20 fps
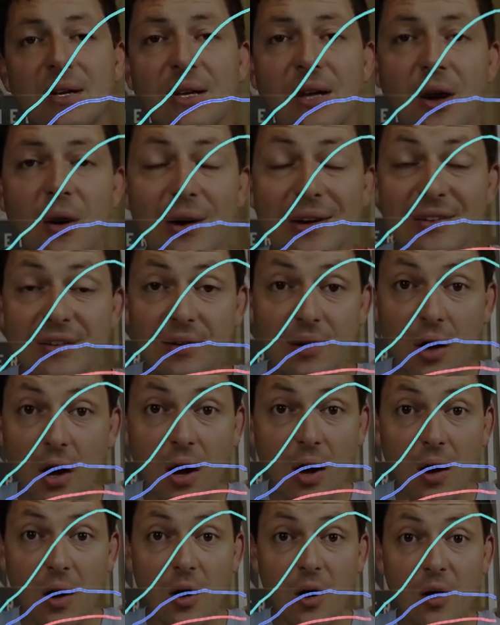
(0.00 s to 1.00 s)
you know, I said,
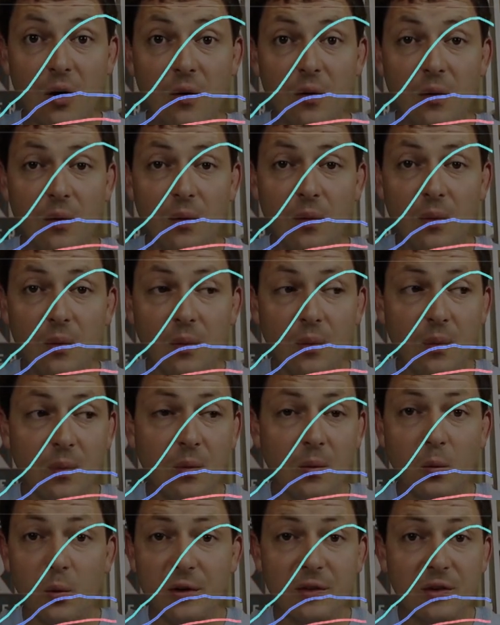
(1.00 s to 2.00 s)
uh-oh,
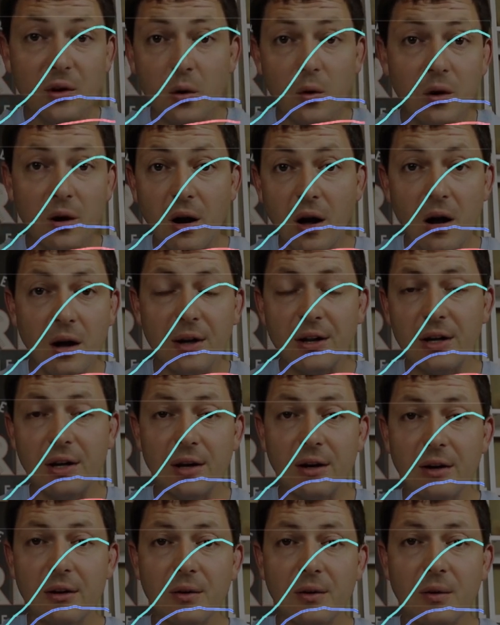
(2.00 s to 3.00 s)
what's going on
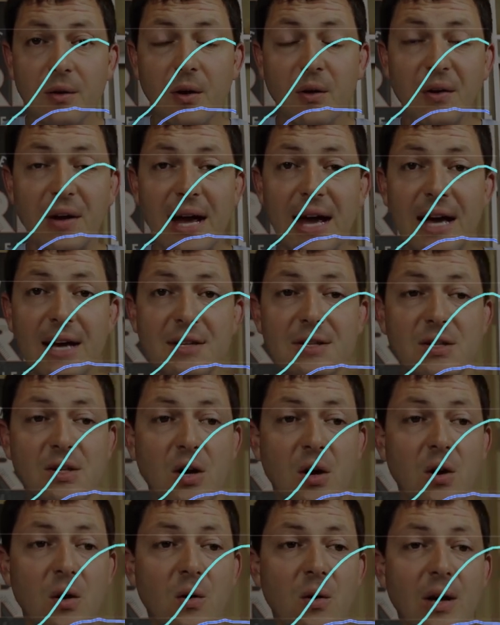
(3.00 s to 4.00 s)
here, okay?
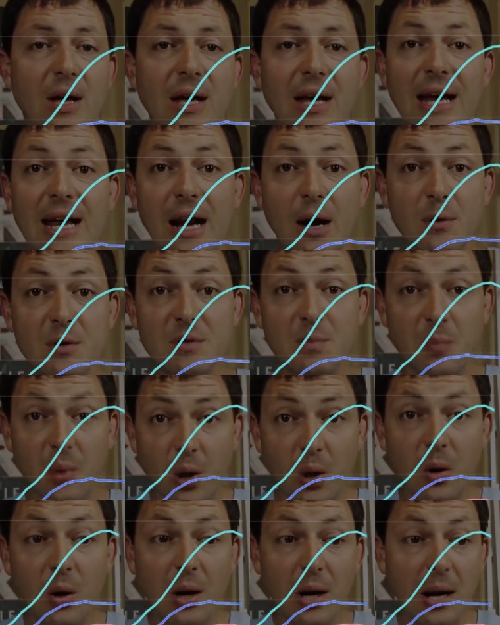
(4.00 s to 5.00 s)
So, and I was
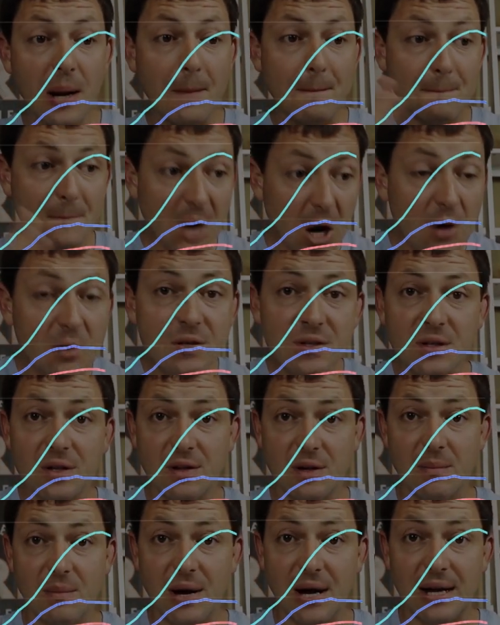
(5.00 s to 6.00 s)
borrowing most
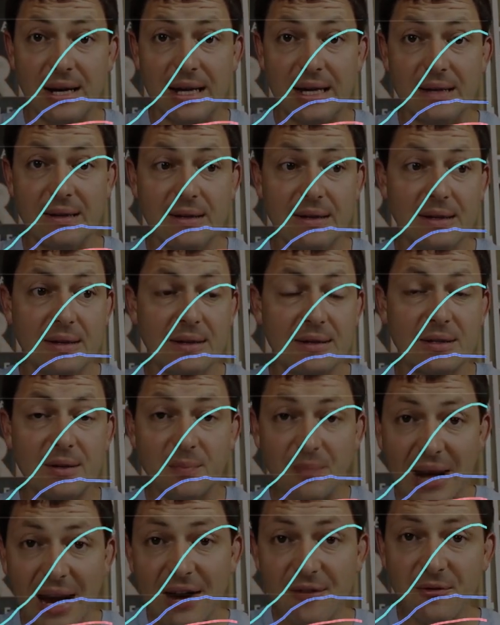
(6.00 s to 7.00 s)
of the money to
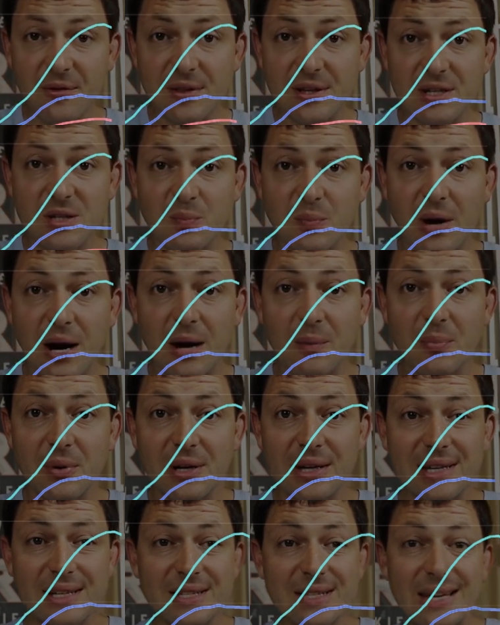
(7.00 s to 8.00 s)
pay for these
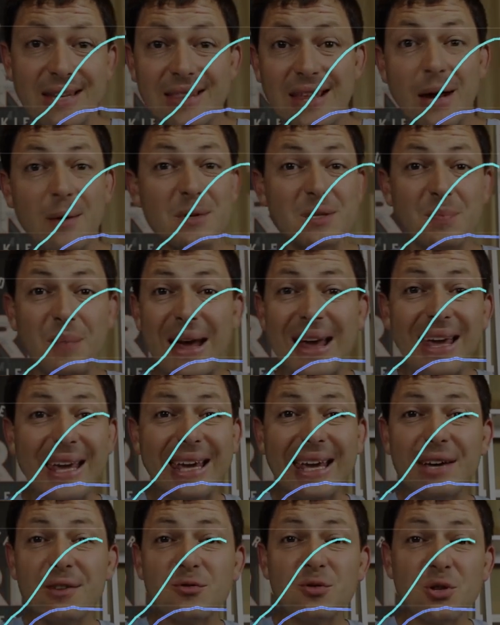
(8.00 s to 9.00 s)
properties and that was
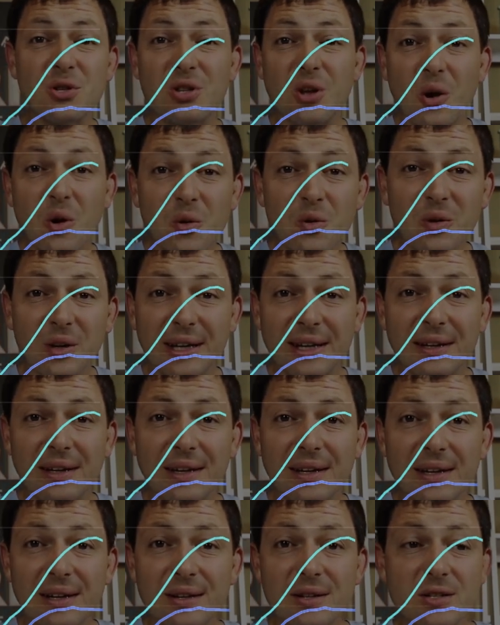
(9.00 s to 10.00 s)
paying interest only.
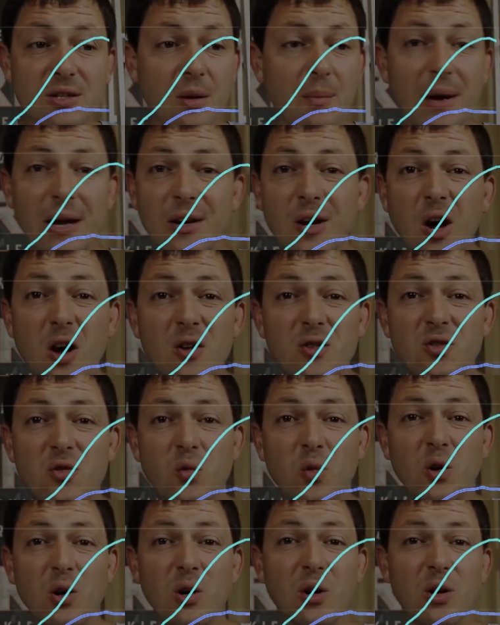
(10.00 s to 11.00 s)
So my notes
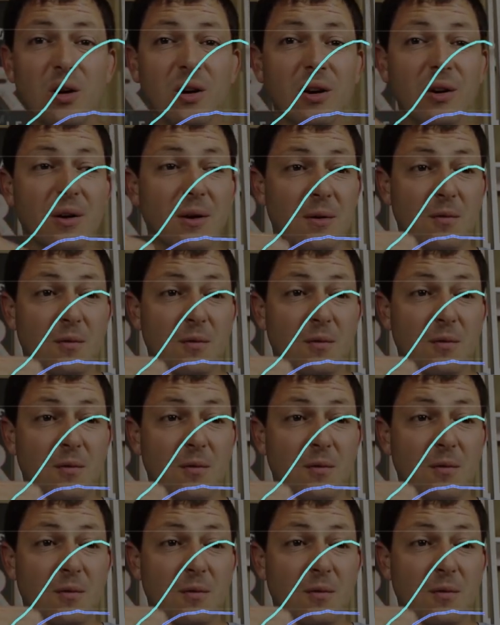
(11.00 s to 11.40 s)
were